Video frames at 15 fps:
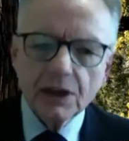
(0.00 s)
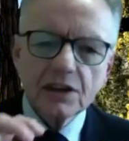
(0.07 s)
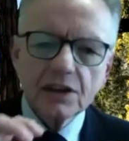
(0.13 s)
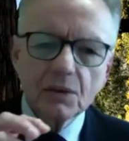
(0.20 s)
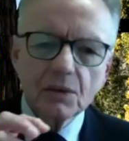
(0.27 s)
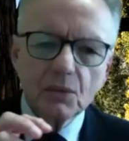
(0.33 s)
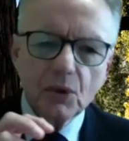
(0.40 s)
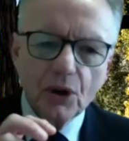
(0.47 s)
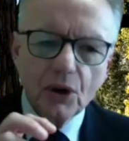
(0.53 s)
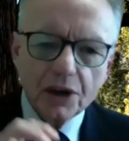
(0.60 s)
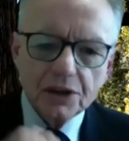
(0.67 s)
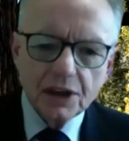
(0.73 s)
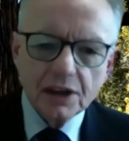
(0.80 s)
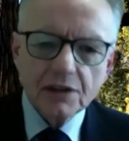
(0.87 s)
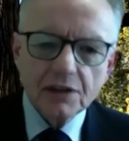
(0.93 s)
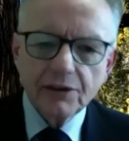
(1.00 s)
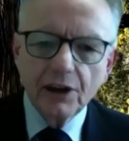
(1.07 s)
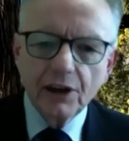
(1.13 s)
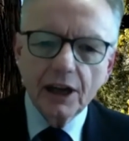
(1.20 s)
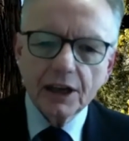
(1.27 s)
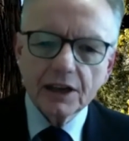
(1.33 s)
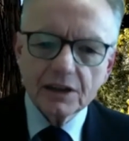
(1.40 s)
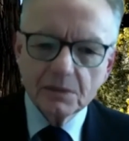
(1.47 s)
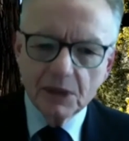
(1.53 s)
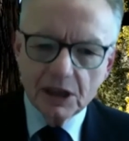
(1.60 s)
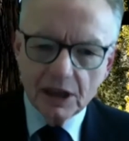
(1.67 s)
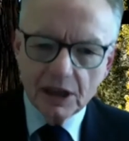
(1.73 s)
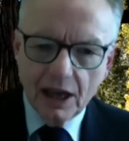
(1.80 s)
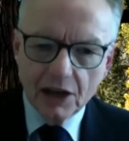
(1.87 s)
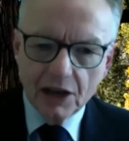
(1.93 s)
that were identified as
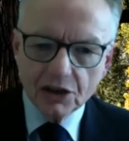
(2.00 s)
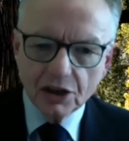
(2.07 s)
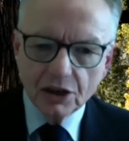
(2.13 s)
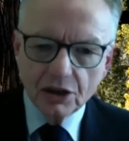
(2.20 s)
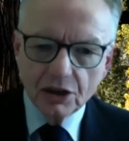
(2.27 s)
mitigation